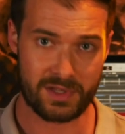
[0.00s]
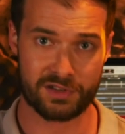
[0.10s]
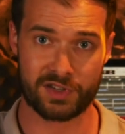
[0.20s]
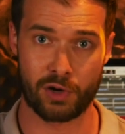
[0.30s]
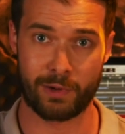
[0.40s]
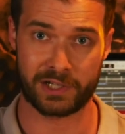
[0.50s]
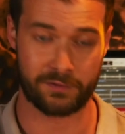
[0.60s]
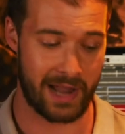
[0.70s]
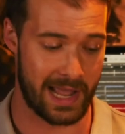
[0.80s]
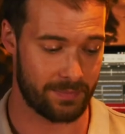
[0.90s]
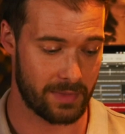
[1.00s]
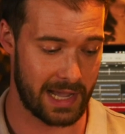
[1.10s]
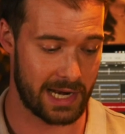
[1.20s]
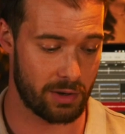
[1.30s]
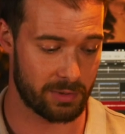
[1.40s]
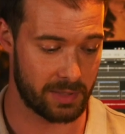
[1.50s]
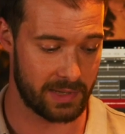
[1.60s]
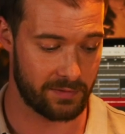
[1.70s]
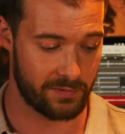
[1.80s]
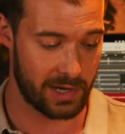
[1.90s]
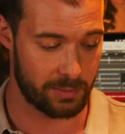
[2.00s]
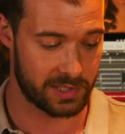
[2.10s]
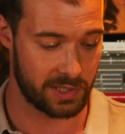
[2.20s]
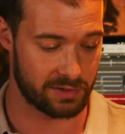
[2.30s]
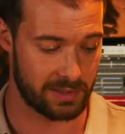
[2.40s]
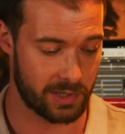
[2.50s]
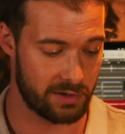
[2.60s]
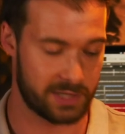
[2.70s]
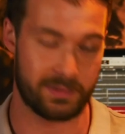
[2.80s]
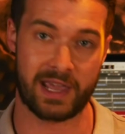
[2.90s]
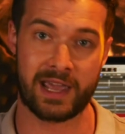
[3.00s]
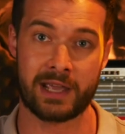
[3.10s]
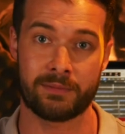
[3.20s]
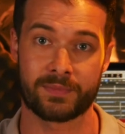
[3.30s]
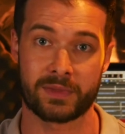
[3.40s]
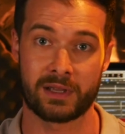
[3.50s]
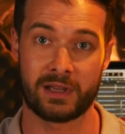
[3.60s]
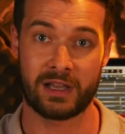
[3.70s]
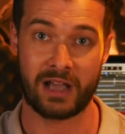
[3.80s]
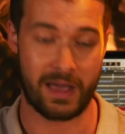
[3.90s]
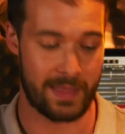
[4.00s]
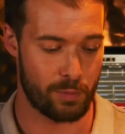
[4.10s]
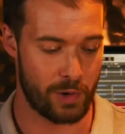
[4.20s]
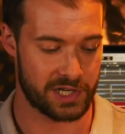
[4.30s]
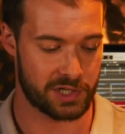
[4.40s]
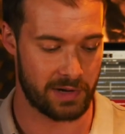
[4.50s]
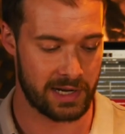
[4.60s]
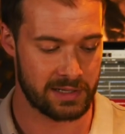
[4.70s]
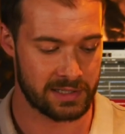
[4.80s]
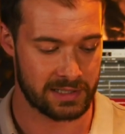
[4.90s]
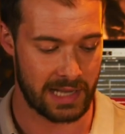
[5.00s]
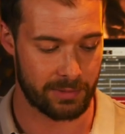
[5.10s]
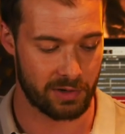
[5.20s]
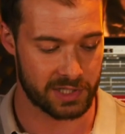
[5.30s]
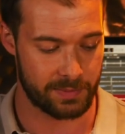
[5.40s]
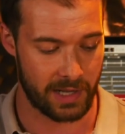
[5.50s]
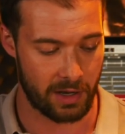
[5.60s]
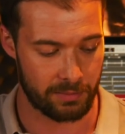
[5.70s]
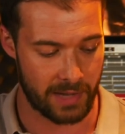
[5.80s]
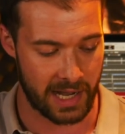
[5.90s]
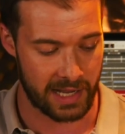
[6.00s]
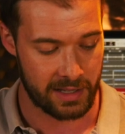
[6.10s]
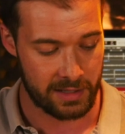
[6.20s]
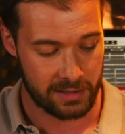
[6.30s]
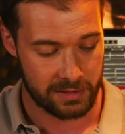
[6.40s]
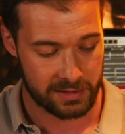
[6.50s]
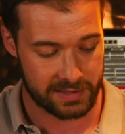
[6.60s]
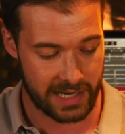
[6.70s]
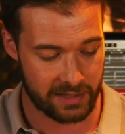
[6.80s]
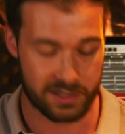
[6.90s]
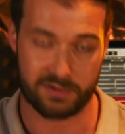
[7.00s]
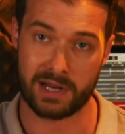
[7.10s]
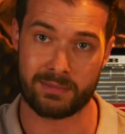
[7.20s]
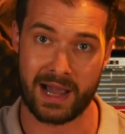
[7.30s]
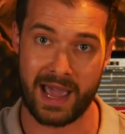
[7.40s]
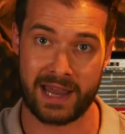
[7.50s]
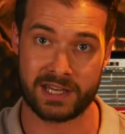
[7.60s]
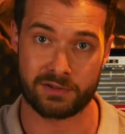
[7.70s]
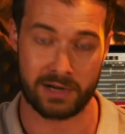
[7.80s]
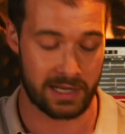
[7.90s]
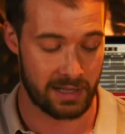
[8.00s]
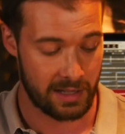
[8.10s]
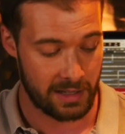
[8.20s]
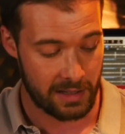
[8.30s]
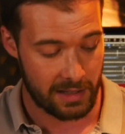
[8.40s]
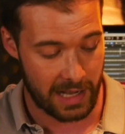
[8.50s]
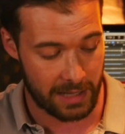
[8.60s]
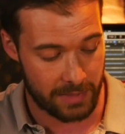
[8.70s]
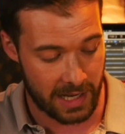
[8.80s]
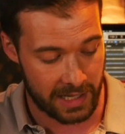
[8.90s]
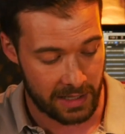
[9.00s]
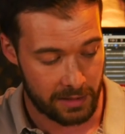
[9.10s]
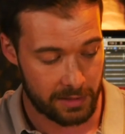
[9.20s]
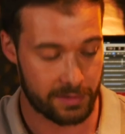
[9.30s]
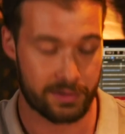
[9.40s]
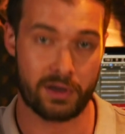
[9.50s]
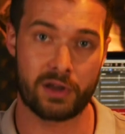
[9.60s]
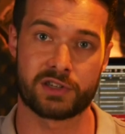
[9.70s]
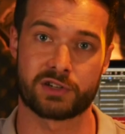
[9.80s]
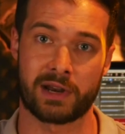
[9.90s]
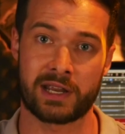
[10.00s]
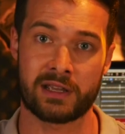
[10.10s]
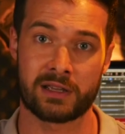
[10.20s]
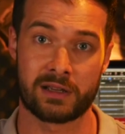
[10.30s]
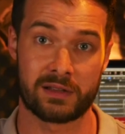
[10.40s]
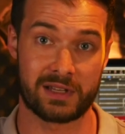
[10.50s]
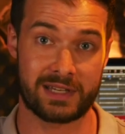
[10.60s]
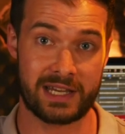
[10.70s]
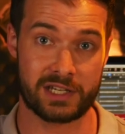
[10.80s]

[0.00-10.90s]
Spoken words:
So which fret? I know I'm going to be in fret number 2, so I'm going to be here. And then which strings? I'm going to be on my 2nd string, my A string, and my third string, the D